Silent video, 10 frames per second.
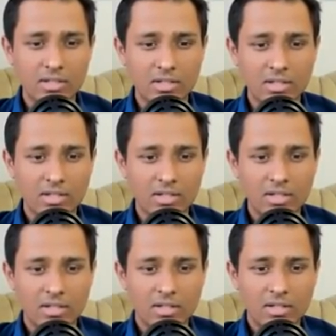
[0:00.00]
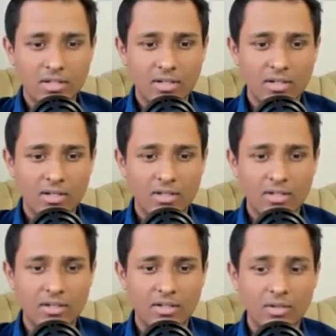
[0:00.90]

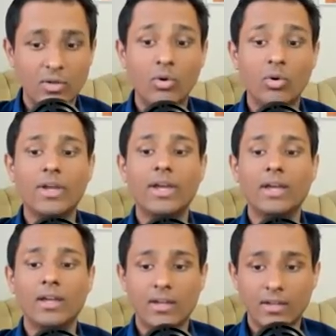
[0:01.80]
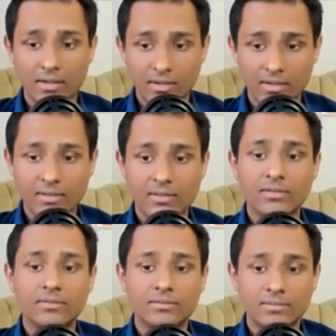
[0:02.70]

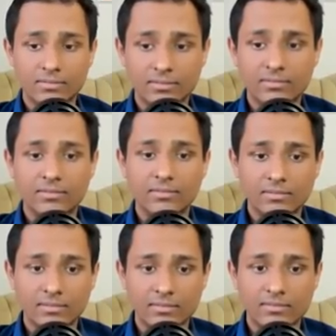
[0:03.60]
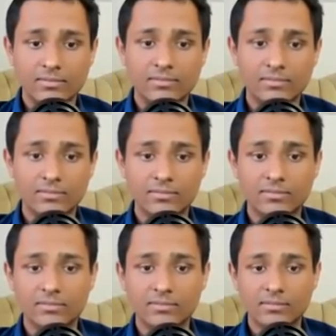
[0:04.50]

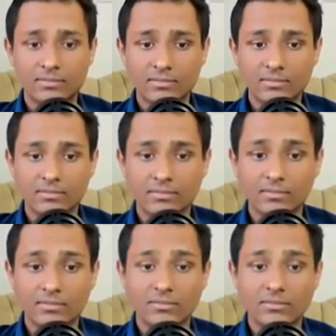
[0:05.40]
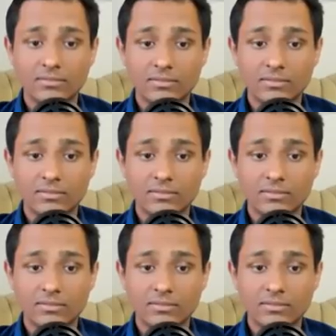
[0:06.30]
[no speech]